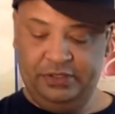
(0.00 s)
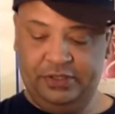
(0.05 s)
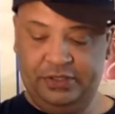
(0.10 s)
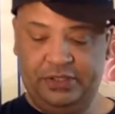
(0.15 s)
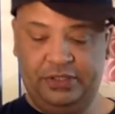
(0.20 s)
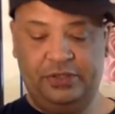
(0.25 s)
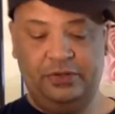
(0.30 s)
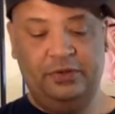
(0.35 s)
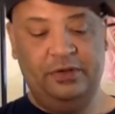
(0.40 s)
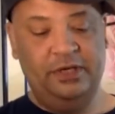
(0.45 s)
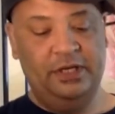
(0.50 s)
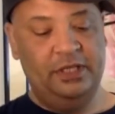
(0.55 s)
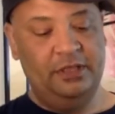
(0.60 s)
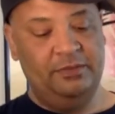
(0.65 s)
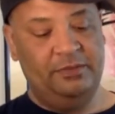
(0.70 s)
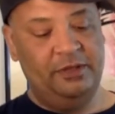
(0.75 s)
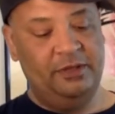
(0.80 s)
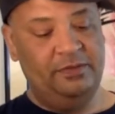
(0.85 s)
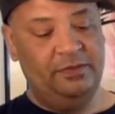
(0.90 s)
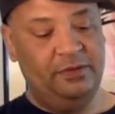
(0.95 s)
story, the
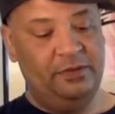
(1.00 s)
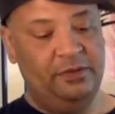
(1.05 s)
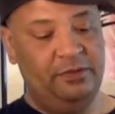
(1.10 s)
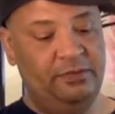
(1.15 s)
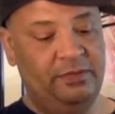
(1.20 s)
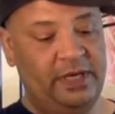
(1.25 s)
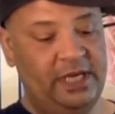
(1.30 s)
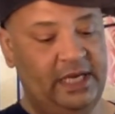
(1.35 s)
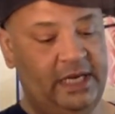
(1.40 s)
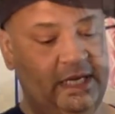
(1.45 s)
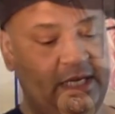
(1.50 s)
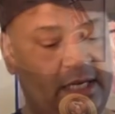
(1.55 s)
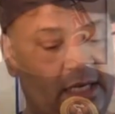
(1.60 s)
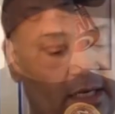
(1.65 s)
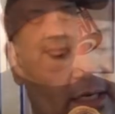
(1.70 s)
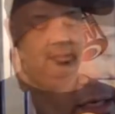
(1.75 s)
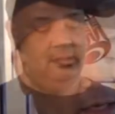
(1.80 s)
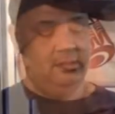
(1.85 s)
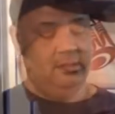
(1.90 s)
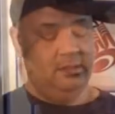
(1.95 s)
people who made it.
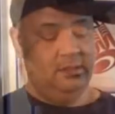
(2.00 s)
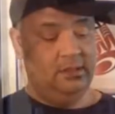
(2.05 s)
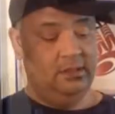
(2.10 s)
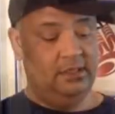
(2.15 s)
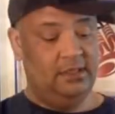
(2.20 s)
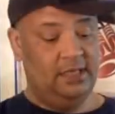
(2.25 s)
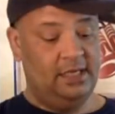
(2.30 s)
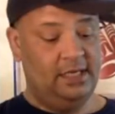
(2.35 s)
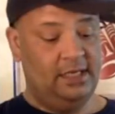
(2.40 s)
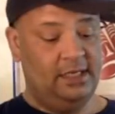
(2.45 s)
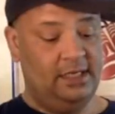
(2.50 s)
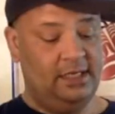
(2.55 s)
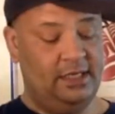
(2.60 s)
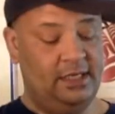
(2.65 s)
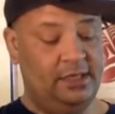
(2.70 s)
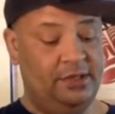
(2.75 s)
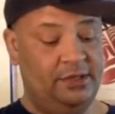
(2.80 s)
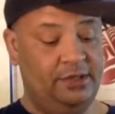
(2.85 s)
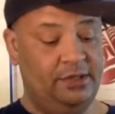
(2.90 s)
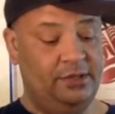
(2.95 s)
Looks like it
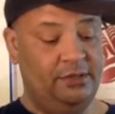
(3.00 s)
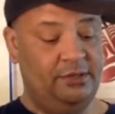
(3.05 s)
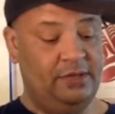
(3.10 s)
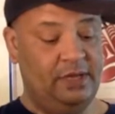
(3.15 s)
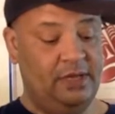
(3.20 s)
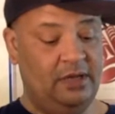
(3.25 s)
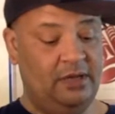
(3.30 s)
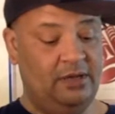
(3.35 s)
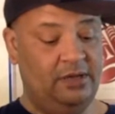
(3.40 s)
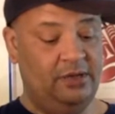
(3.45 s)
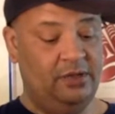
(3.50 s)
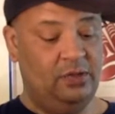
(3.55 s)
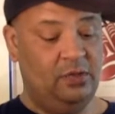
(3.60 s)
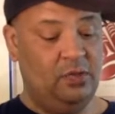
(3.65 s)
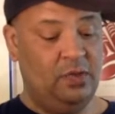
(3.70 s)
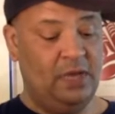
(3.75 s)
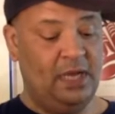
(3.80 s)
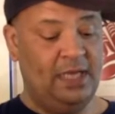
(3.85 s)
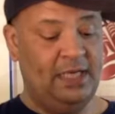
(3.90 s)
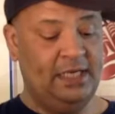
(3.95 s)
tells you about the
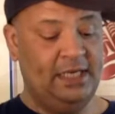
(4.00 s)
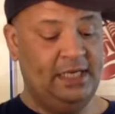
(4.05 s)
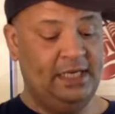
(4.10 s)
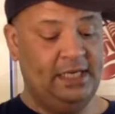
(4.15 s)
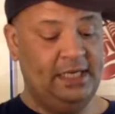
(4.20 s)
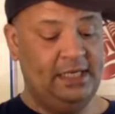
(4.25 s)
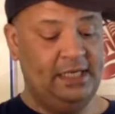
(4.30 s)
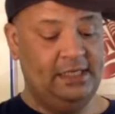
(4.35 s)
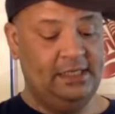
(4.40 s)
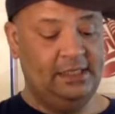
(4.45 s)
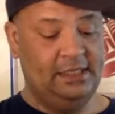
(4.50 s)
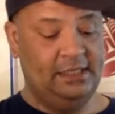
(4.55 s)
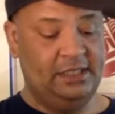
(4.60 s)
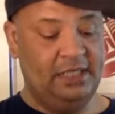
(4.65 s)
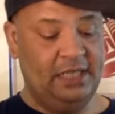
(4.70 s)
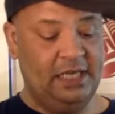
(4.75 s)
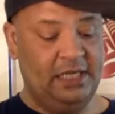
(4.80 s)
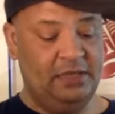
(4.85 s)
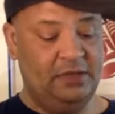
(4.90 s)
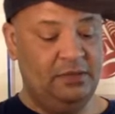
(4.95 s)
Wild Geese and the
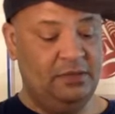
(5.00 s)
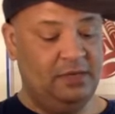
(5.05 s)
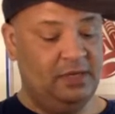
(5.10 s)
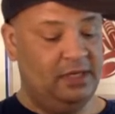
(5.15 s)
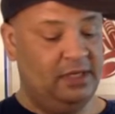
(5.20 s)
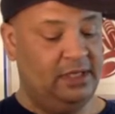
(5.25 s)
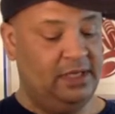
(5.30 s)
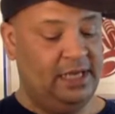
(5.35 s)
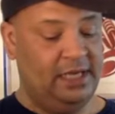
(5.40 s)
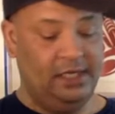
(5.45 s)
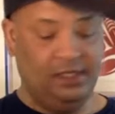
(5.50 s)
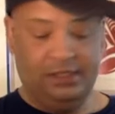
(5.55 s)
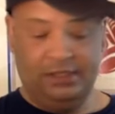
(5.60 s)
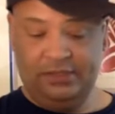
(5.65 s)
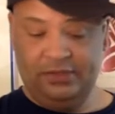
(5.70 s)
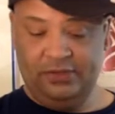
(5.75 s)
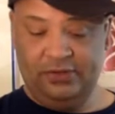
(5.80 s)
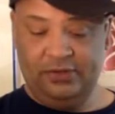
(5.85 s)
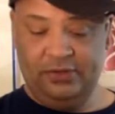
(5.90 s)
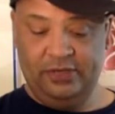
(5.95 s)
Chateau Montelena
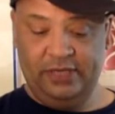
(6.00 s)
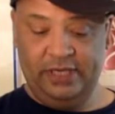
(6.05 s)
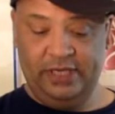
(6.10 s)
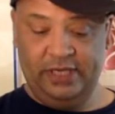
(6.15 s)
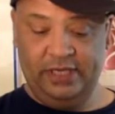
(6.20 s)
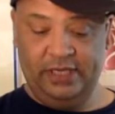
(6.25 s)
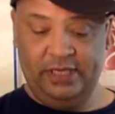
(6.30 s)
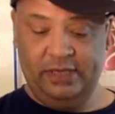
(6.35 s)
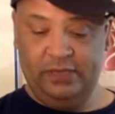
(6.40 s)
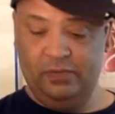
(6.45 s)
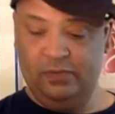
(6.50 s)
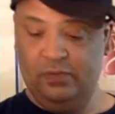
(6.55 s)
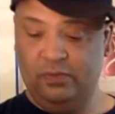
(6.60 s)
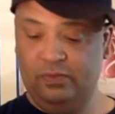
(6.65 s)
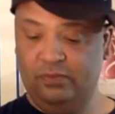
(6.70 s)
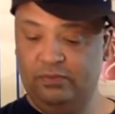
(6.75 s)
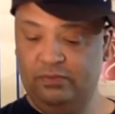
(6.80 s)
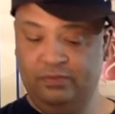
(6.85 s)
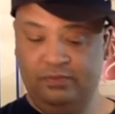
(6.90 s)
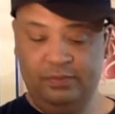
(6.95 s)
story and
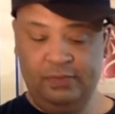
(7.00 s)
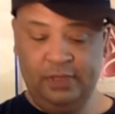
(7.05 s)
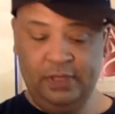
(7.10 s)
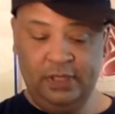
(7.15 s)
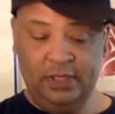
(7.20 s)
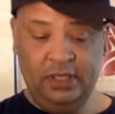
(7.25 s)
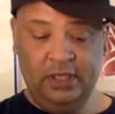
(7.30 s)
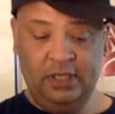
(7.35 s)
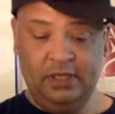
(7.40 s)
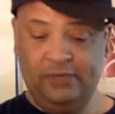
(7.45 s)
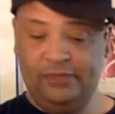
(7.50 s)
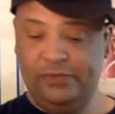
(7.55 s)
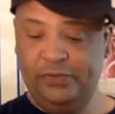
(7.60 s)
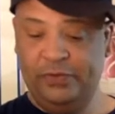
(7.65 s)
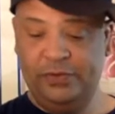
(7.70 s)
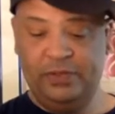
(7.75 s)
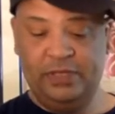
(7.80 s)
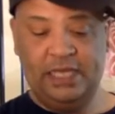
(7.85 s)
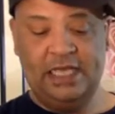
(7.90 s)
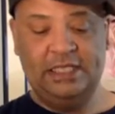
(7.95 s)

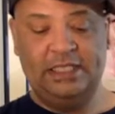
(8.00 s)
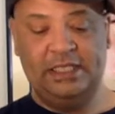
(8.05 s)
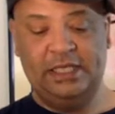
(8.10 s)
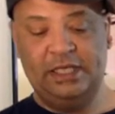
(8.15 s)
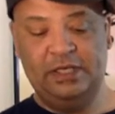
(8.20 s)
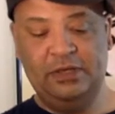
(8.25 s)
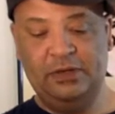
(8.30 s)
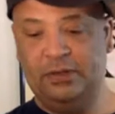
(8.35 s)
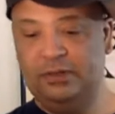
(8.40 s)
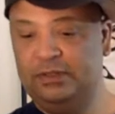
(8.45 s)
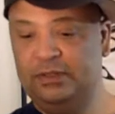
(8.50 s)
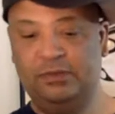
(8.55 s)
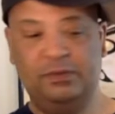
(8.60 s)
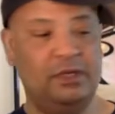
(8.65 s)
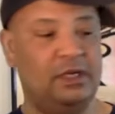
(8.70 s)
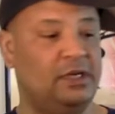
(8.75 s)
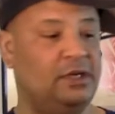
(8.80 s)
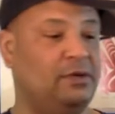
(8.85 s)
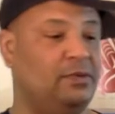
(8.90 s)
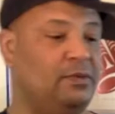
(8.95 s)
few tasting notes we're
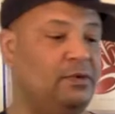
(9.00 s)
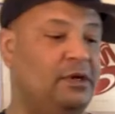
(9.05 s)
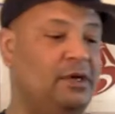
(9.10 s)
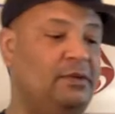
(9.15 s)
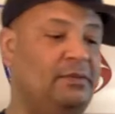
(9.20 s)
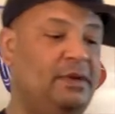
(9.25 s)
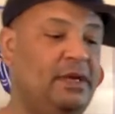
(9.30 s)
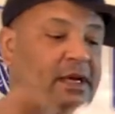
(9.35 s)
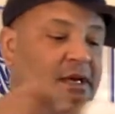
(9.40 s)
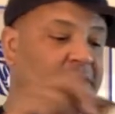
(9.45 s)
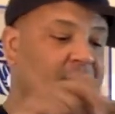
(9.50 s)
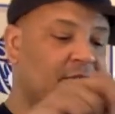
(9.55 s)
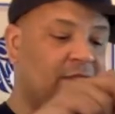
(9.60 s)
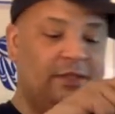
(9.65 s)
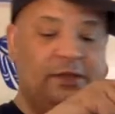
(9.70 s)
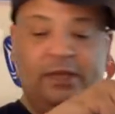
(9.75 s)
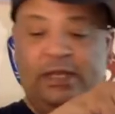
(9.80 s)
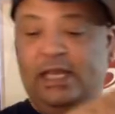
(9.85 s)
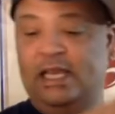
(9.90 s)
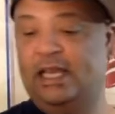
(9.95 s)
not going to worry about.
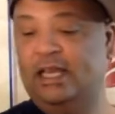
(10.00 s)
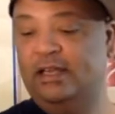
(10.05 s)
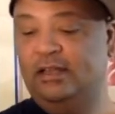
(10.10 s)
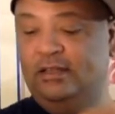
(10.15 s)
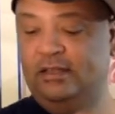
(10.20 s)
So, yeah,